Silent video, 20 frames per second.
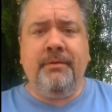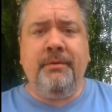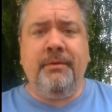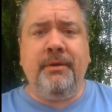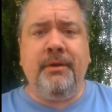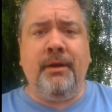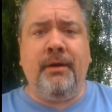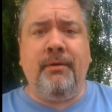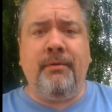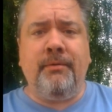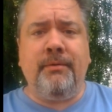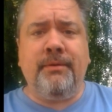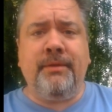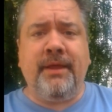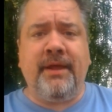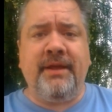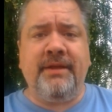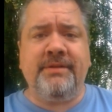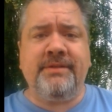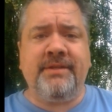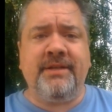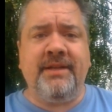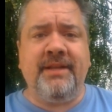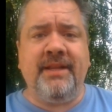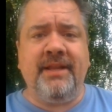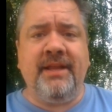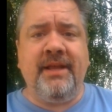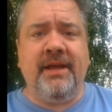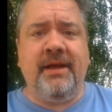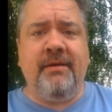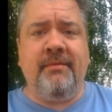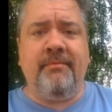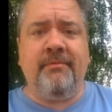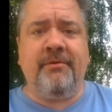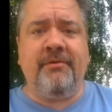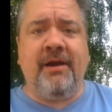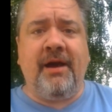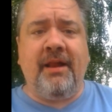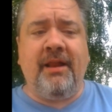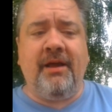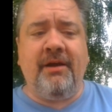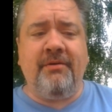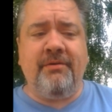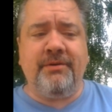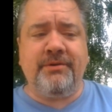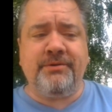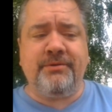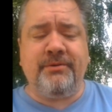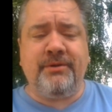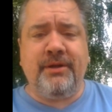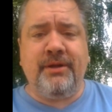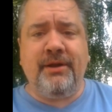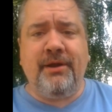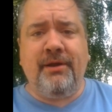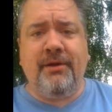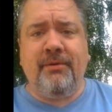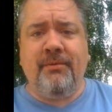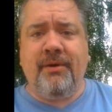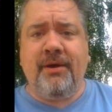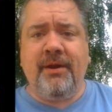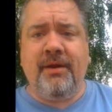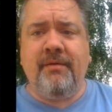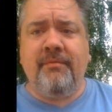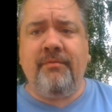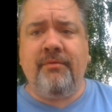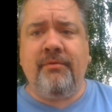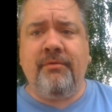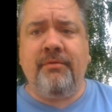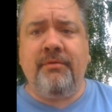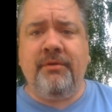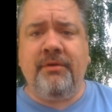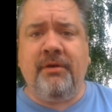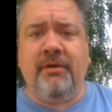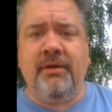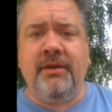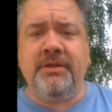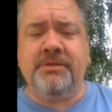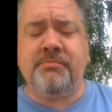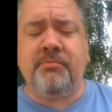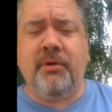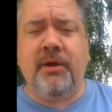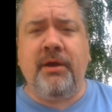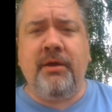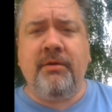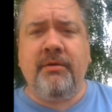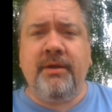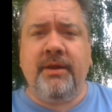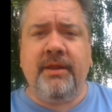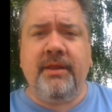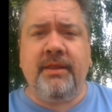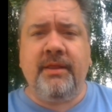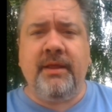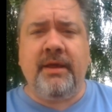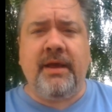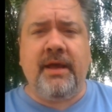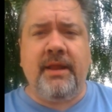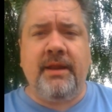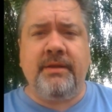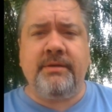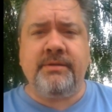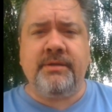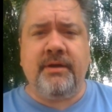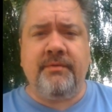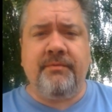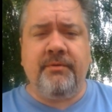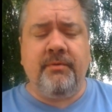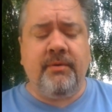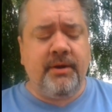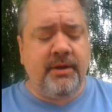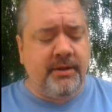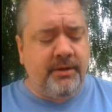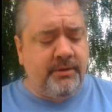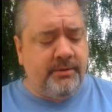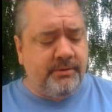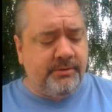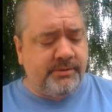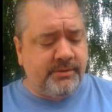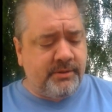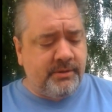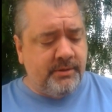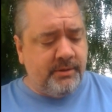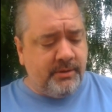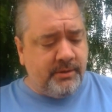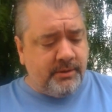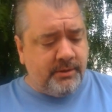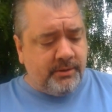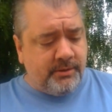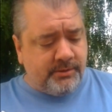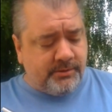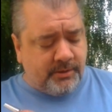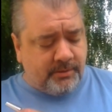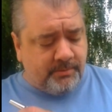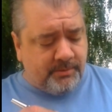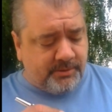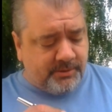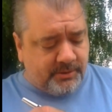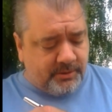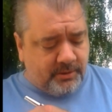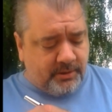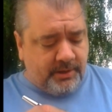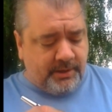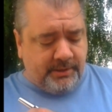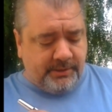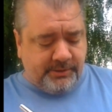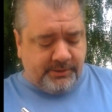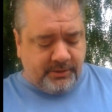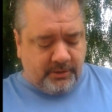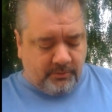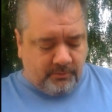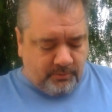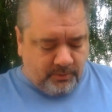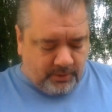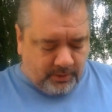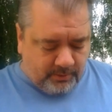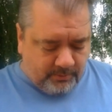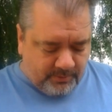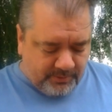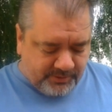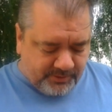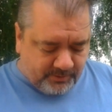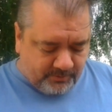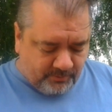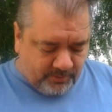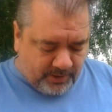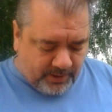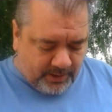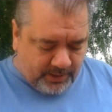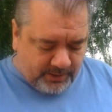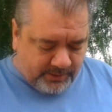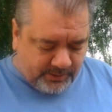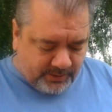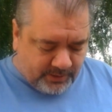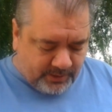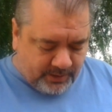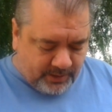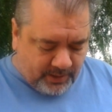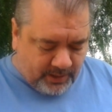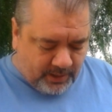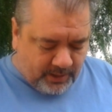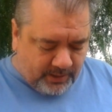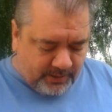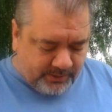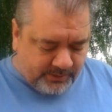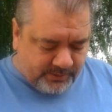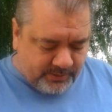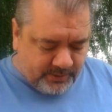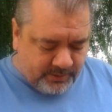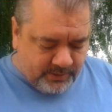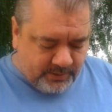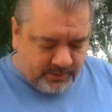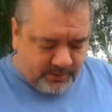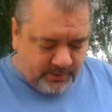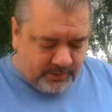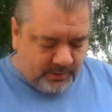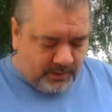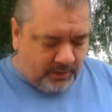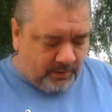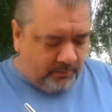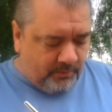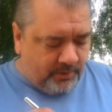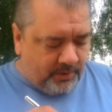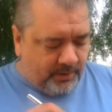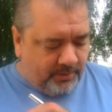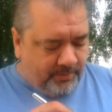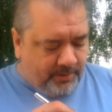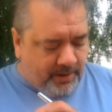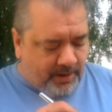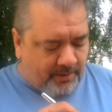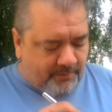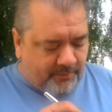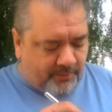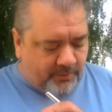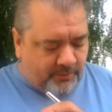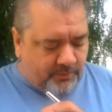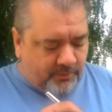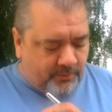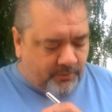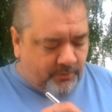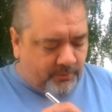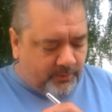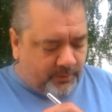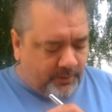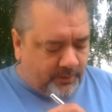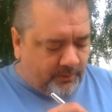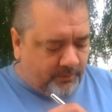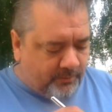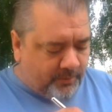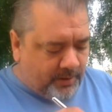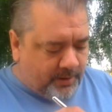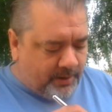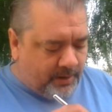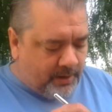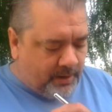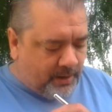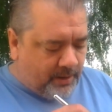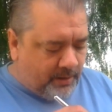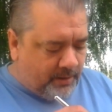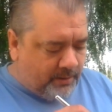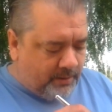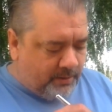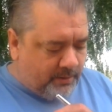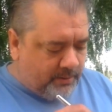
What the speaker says: you know, thanks to the Krylon Crystal Clear or whatever, dulling spray or any of that kind of stuff you want to use. So I'm just going to go ahead and start working with some reds on the eyes. I want them to have a cool little red eye.